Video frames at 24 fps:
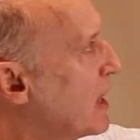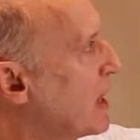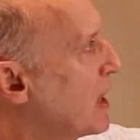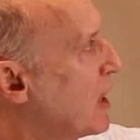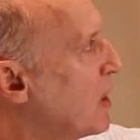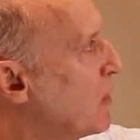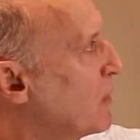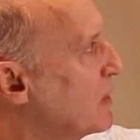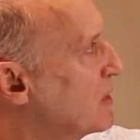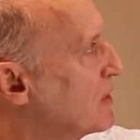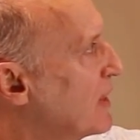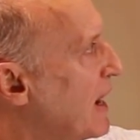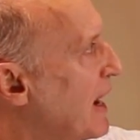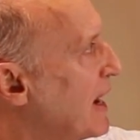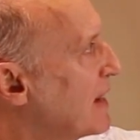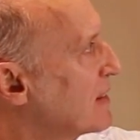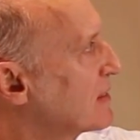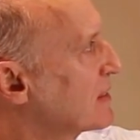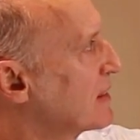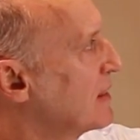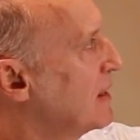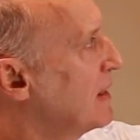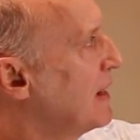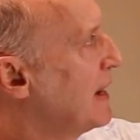I always
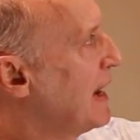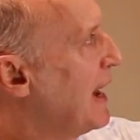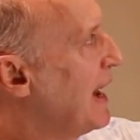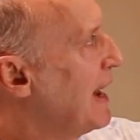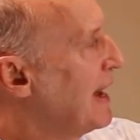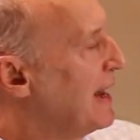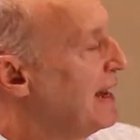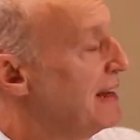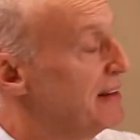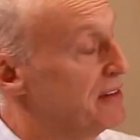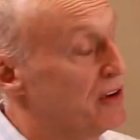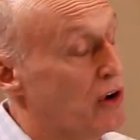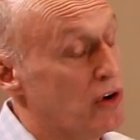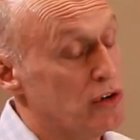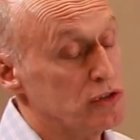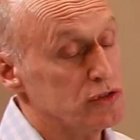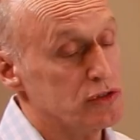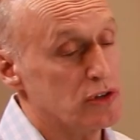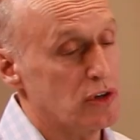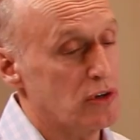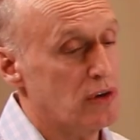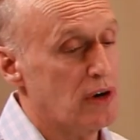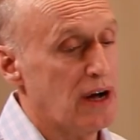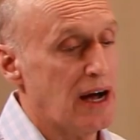ask. And
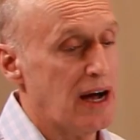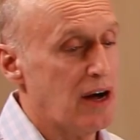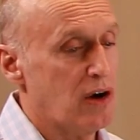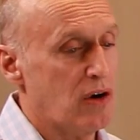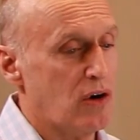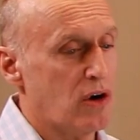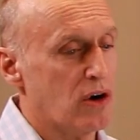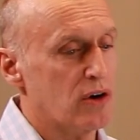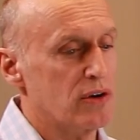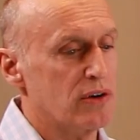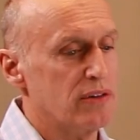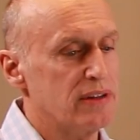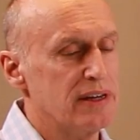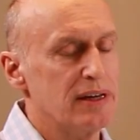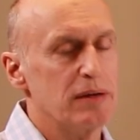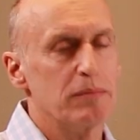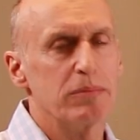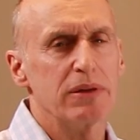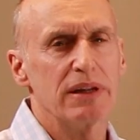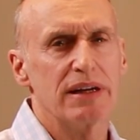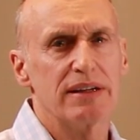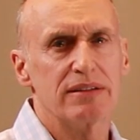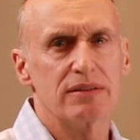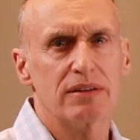also, how hard are the
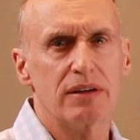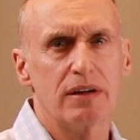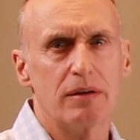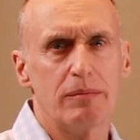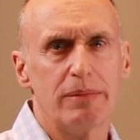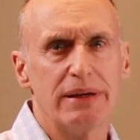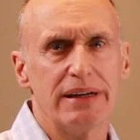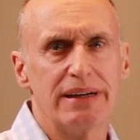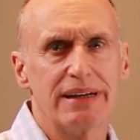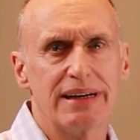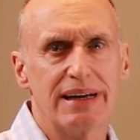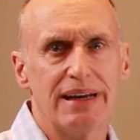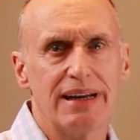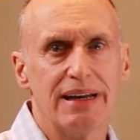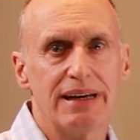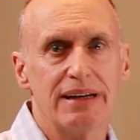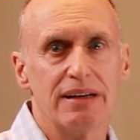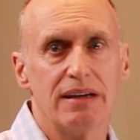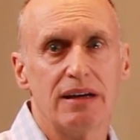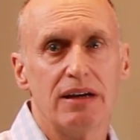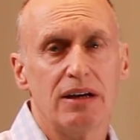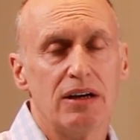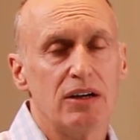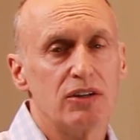implants going to be to get
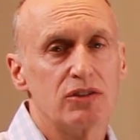in?